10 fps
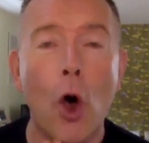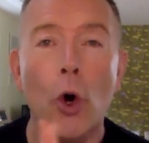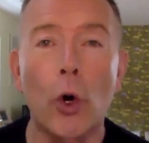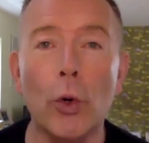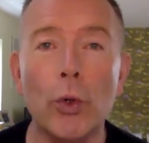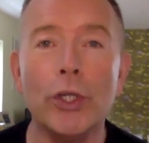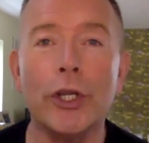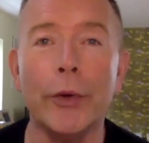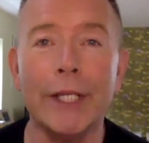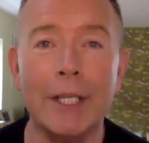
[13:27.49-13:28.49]
who's
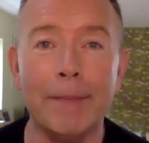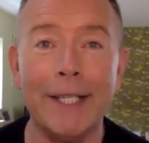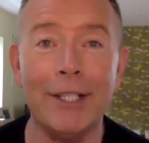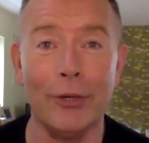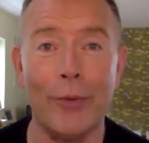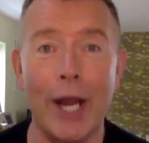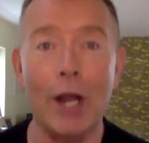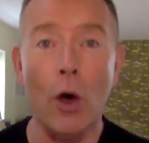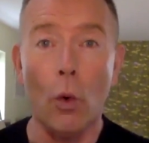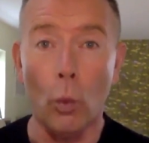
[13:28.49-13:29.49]
going to be
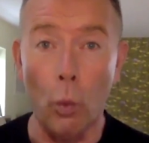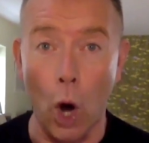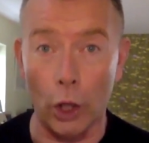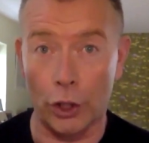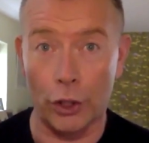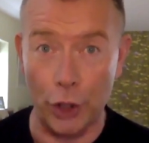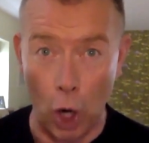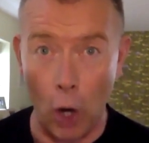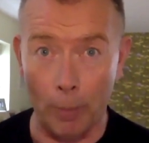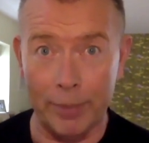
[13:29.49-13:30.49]
doing what
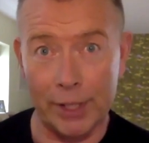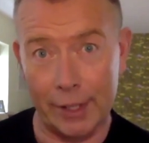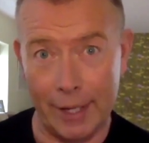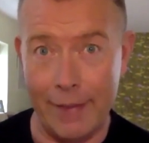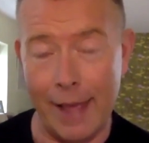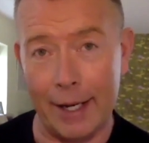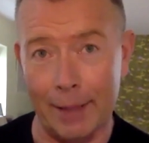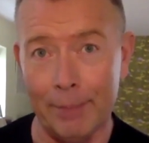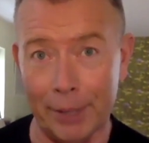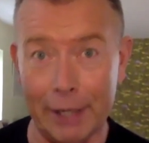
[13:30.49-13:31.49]
jobs in their
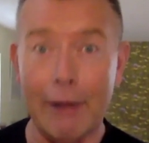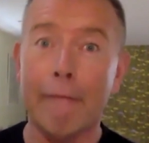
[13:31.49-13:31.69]
company.